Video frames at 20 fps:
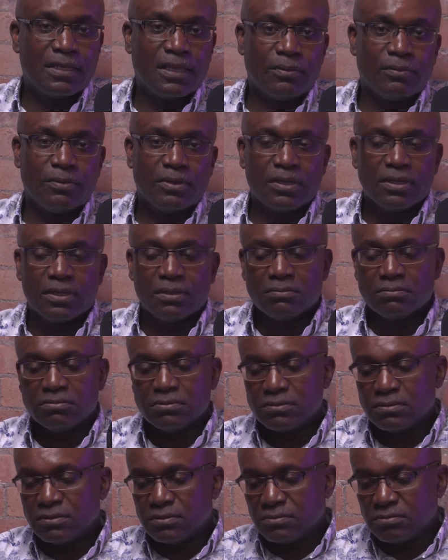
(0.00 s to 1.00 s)
There were
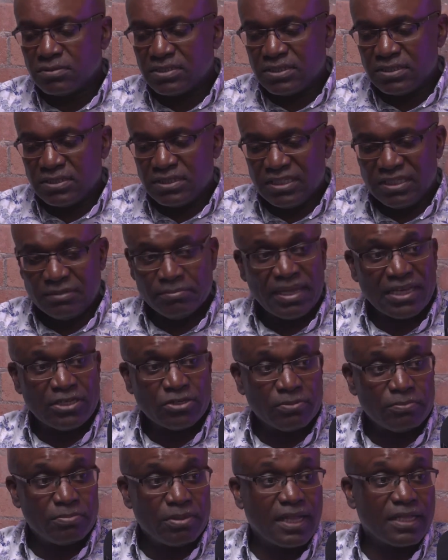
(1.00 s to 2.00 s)
the
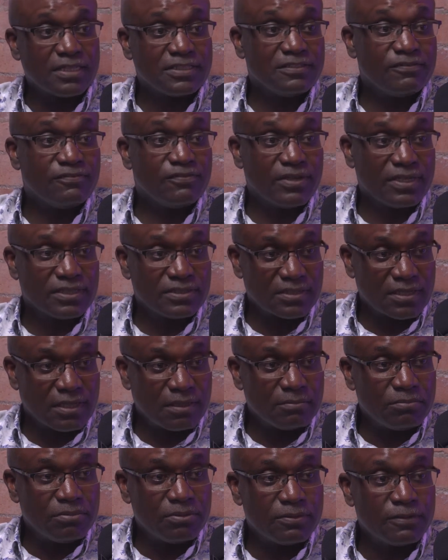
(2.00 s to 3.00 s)
Ibadan Party, for
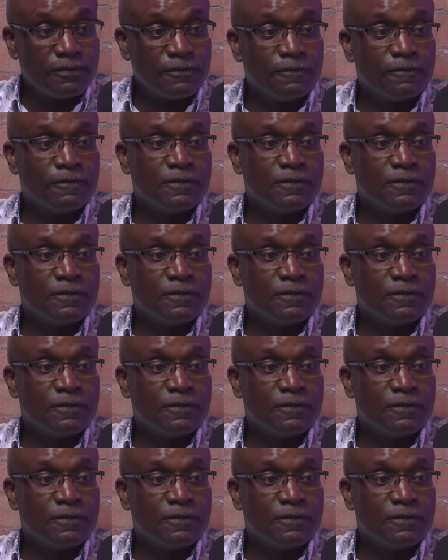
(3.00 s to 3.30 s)
example.